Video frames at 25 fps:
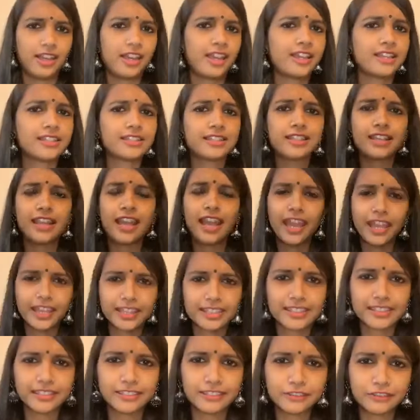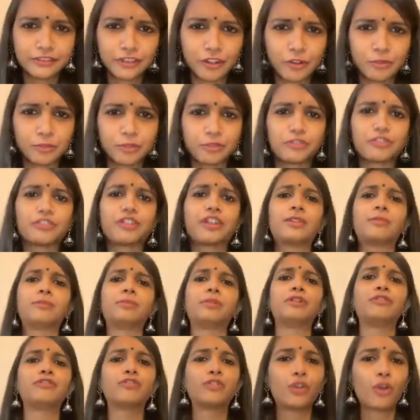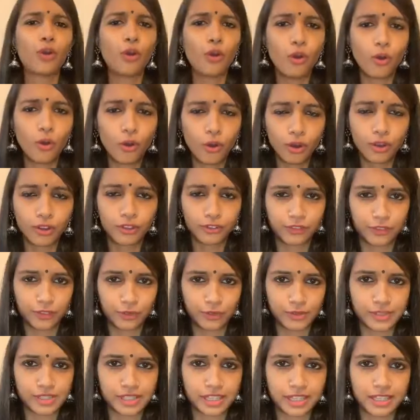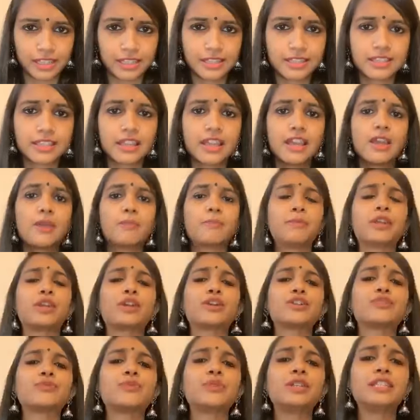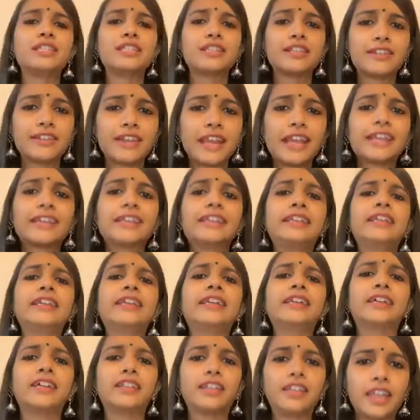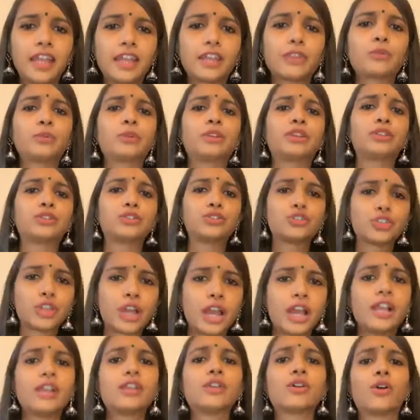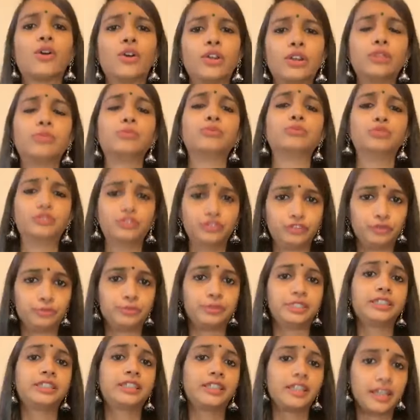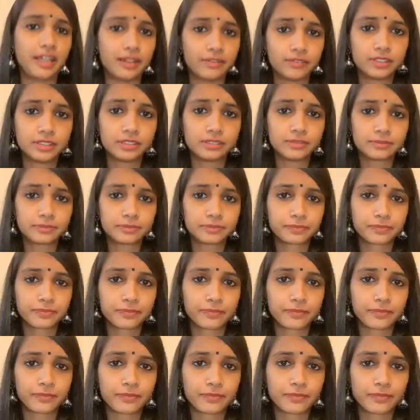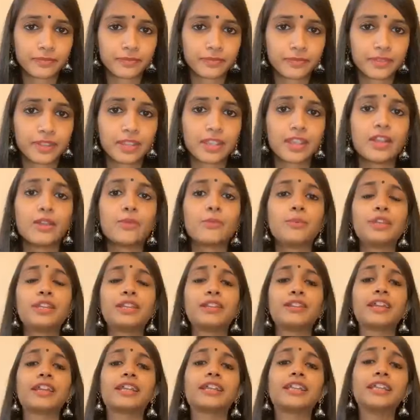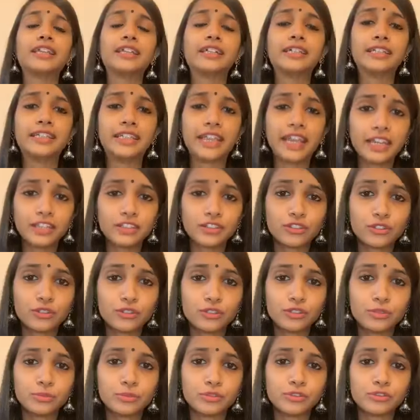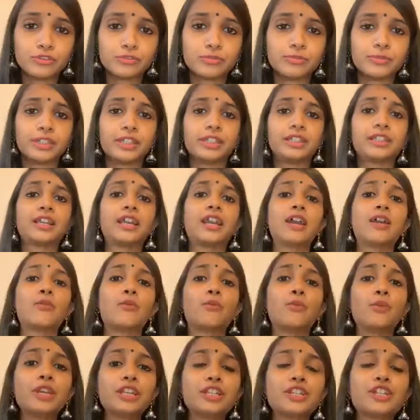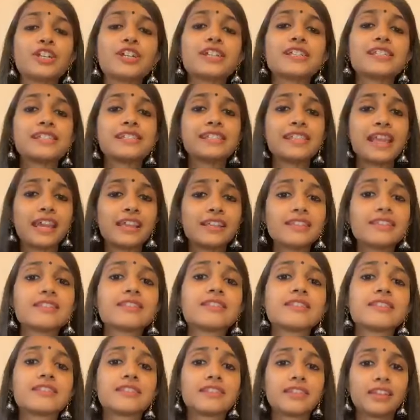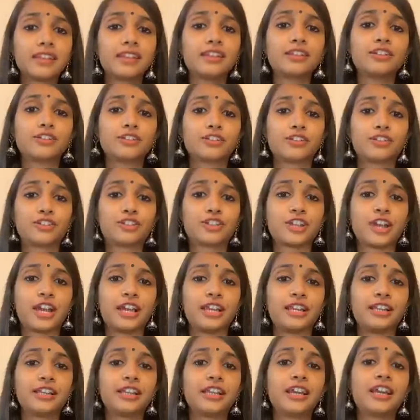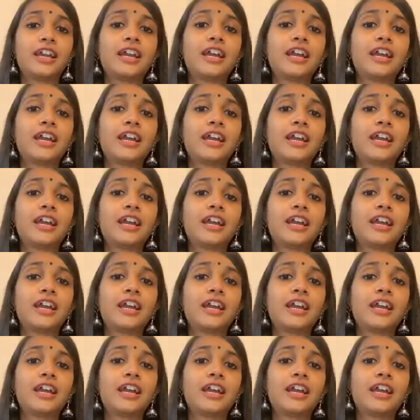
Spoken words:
an excellent form of therapy for all of those kids because we directly connect with the child on a movement level. We directly connect through the movement, which sends the signal to the child